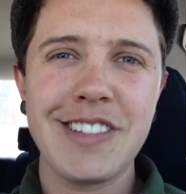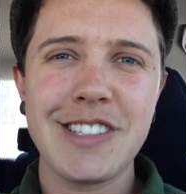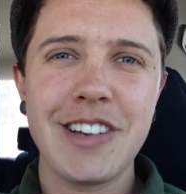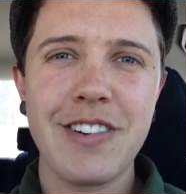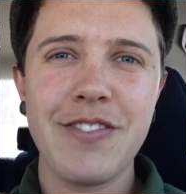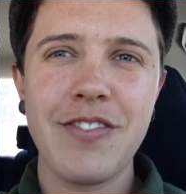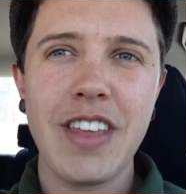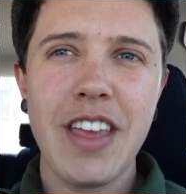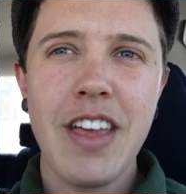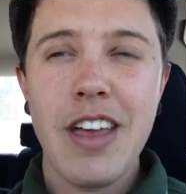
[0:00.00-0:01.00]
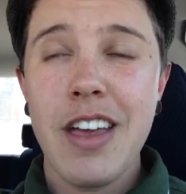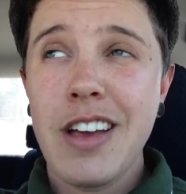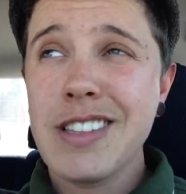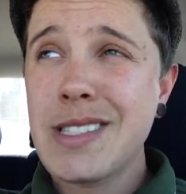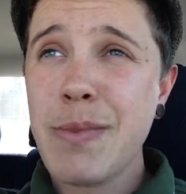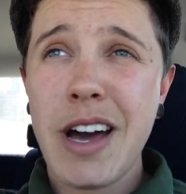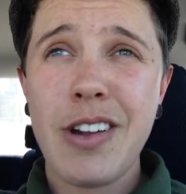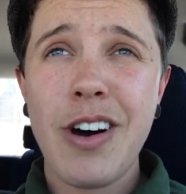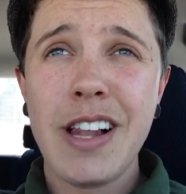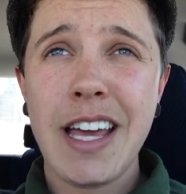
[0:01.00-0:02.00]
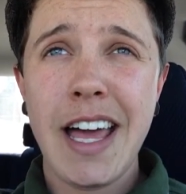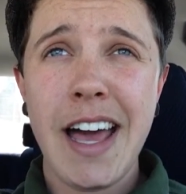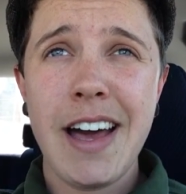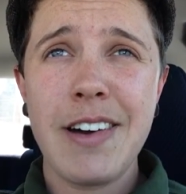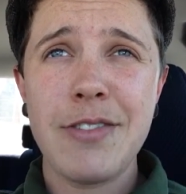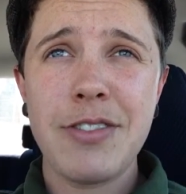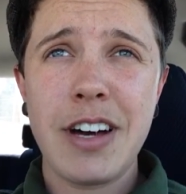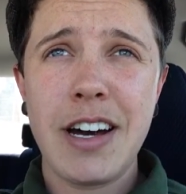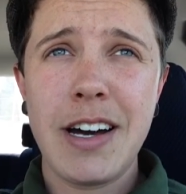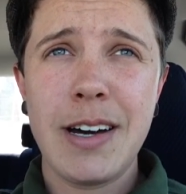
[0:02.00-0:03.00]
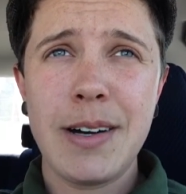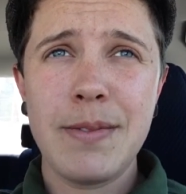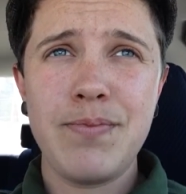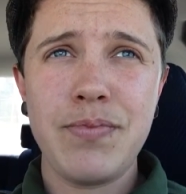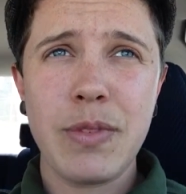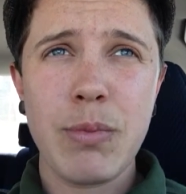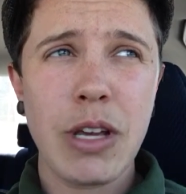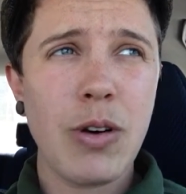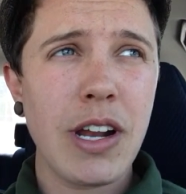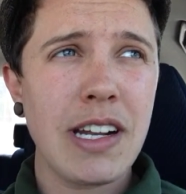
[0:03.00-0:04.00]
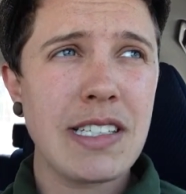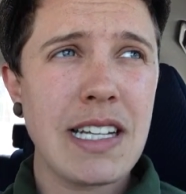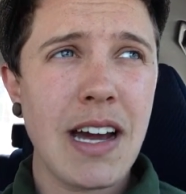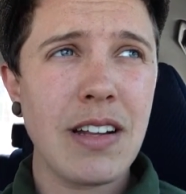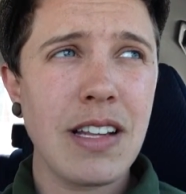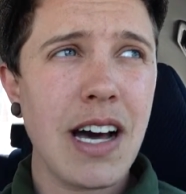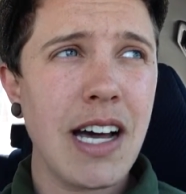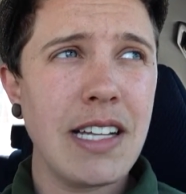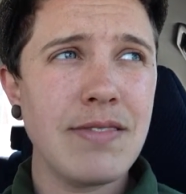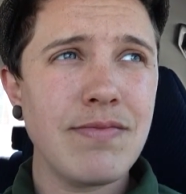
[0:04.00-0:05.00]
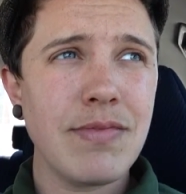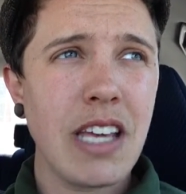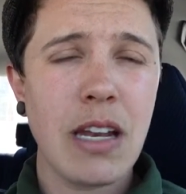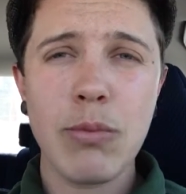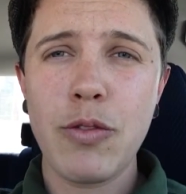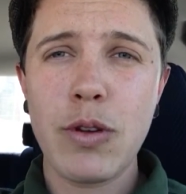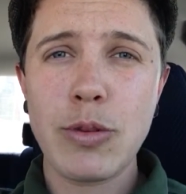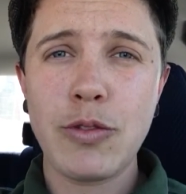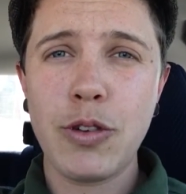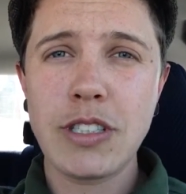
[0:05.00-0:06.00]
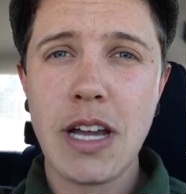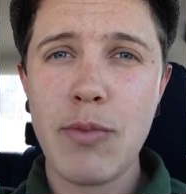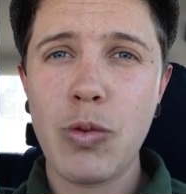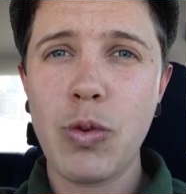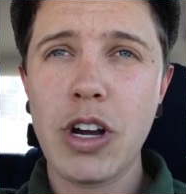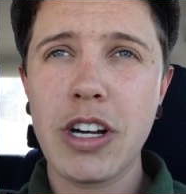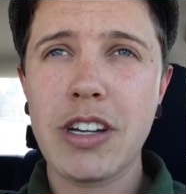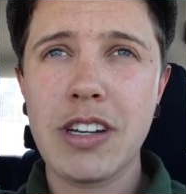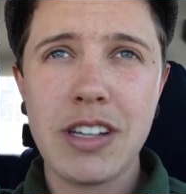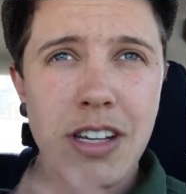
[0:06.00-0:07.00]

So it's about all I have. Um, been going out of town a lot, getting moved up to full time at work.